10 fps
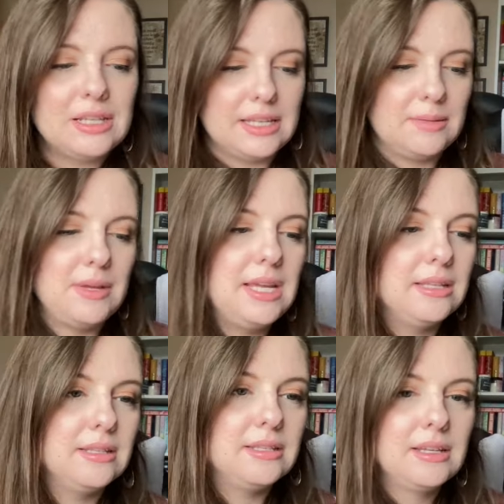this
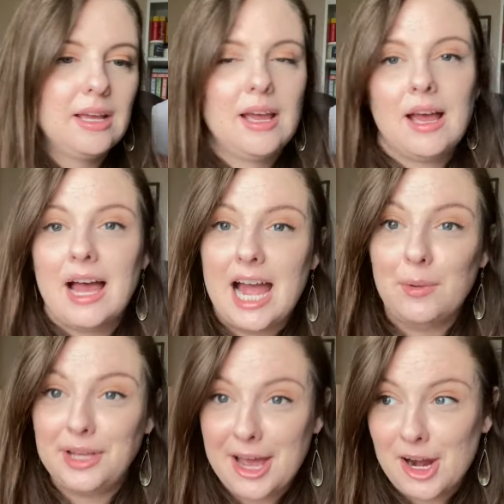means I
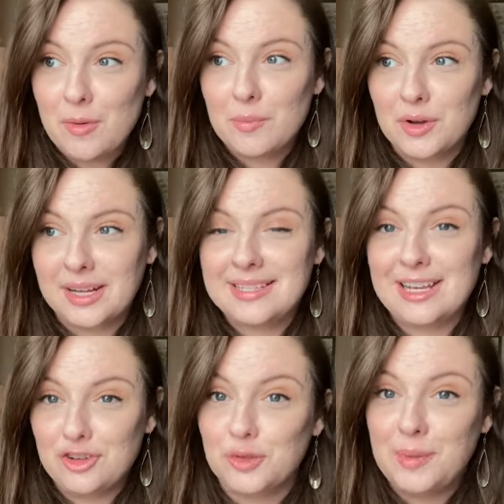would count all my books
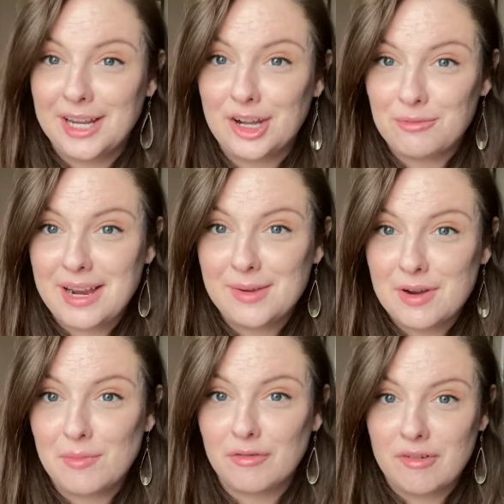and just pick a random
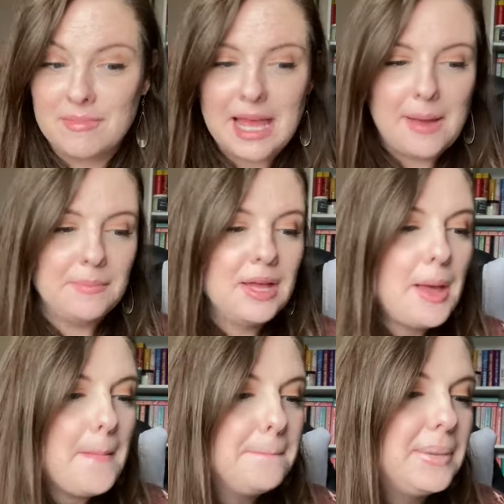number from them,
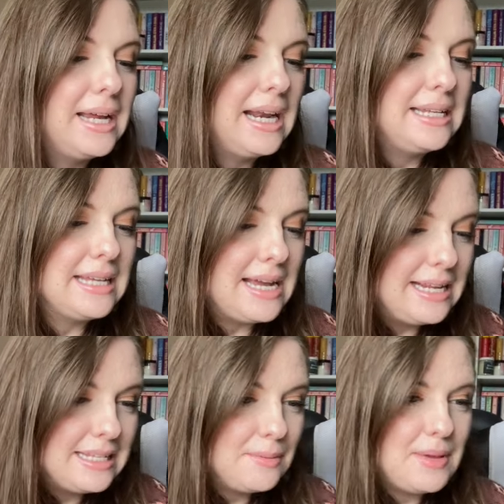but I
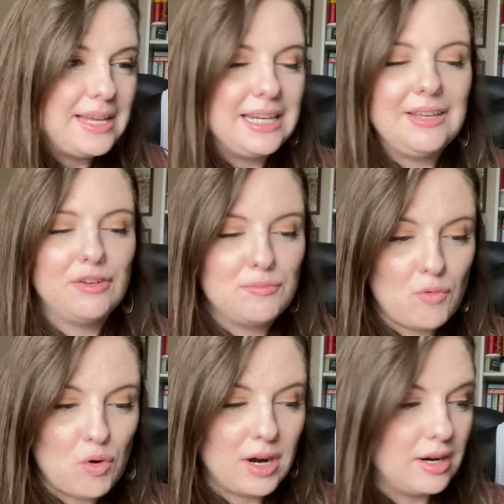decided to make it even
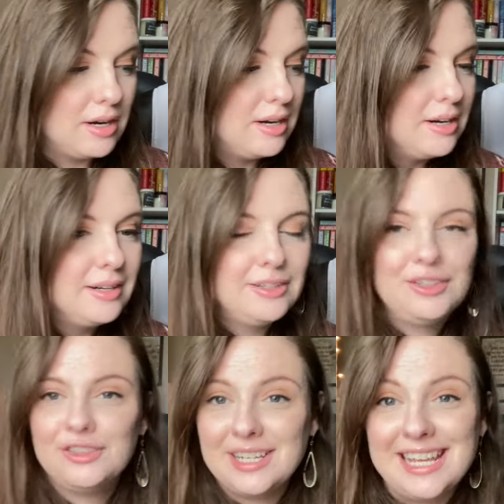more
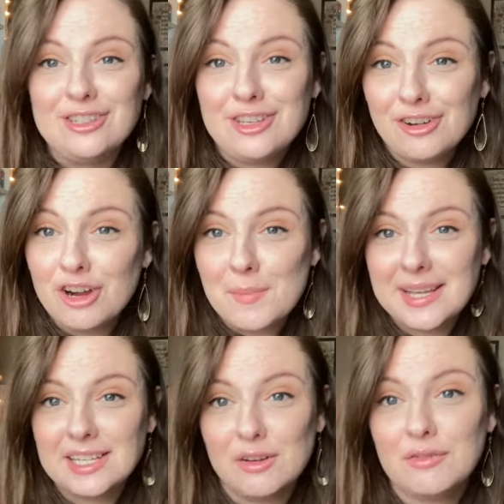easier on
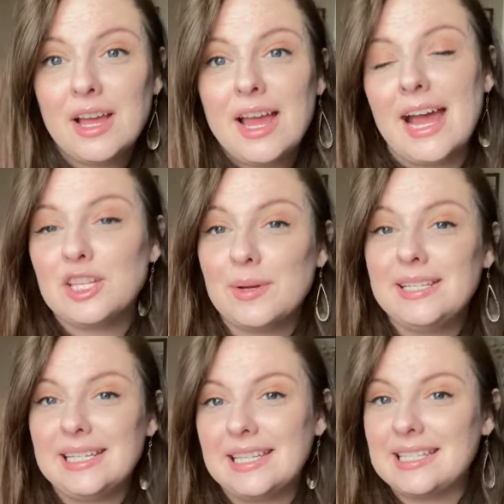myself, and so I
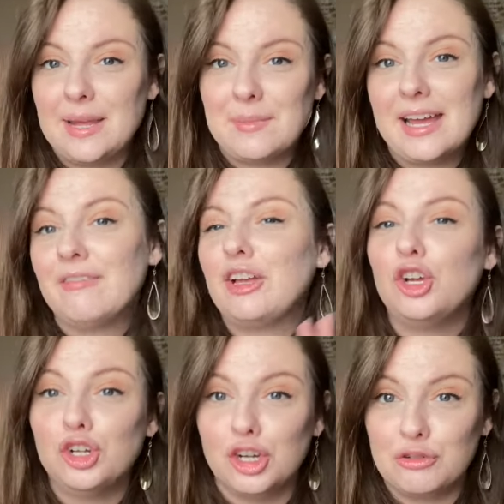did the same kind of like
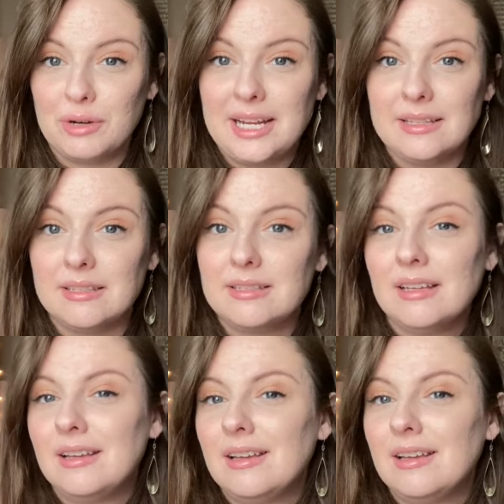Goodreads